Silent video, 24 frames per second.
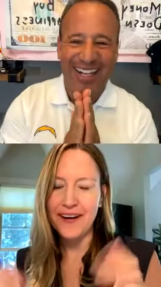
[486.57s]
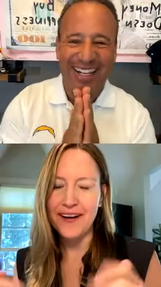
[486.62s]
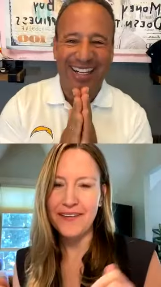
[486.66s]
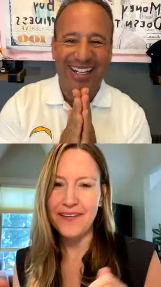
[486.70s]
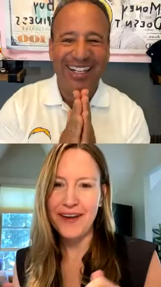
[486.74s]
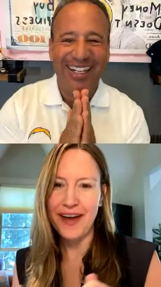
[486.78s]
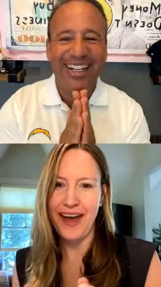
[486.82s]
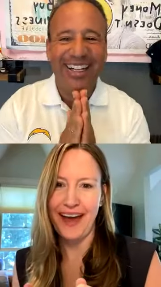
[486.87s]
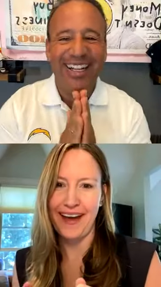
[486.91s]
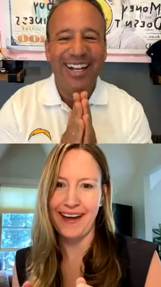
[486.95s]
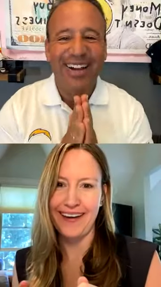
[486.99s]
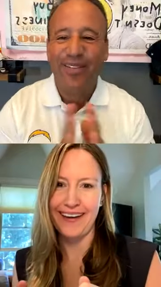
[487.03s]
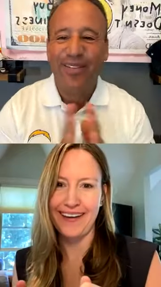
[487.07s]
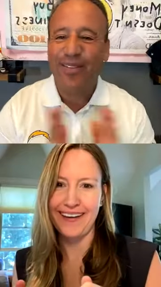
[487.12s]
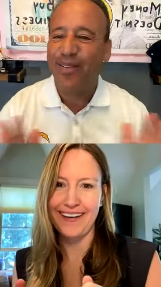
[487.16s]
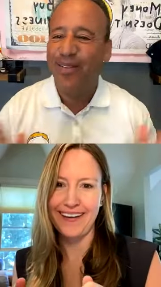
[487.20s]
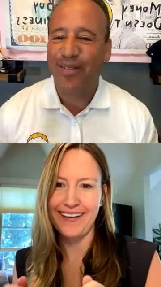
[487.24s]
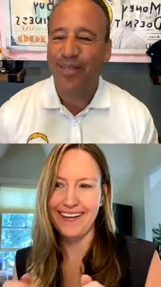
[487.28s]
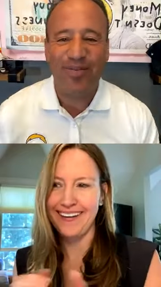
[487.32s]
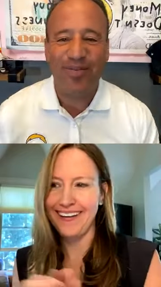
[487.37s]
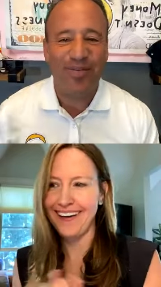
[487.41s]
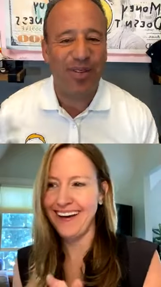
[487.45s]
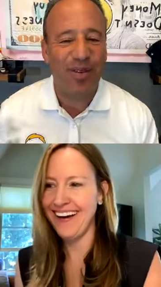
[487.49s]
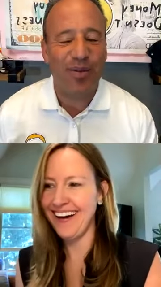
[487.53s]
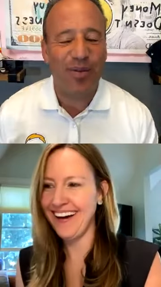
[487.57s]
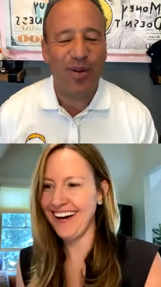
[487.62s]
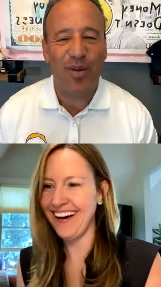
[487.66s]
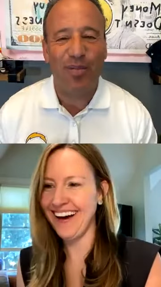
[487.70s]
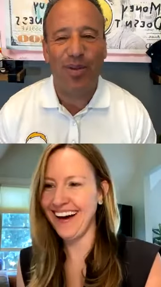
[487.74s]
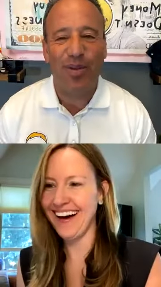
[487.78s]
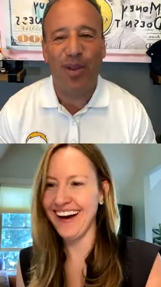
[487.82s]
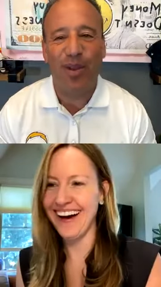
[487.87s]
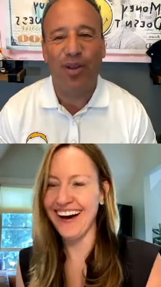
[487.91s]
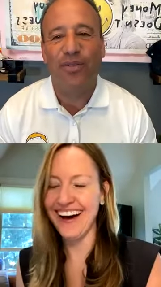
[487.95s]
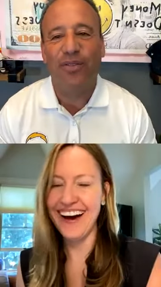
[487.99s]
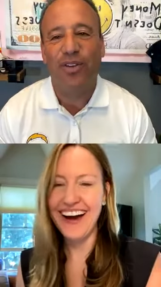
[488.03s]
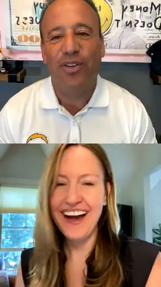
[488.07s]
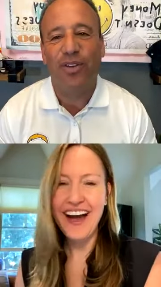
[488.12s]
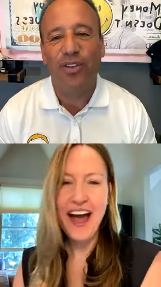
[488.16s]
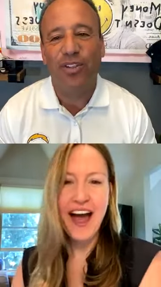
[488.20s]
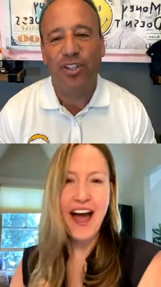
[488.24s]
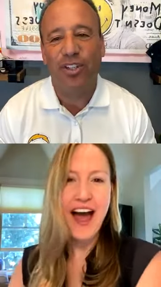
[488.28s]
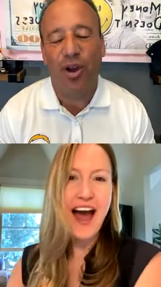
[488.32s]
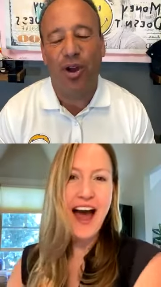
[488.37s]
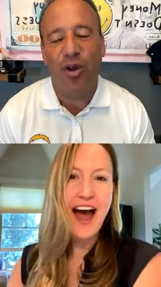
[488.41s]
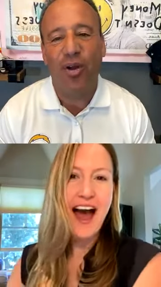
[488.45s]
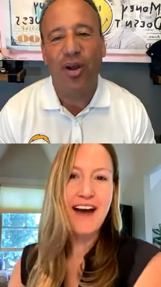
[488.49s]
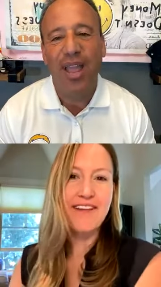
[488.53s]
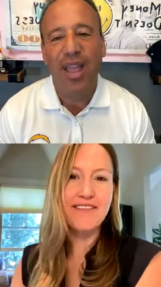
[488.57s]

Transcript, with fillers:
Speaker 1: Let me know. We're beautiful. Okay. So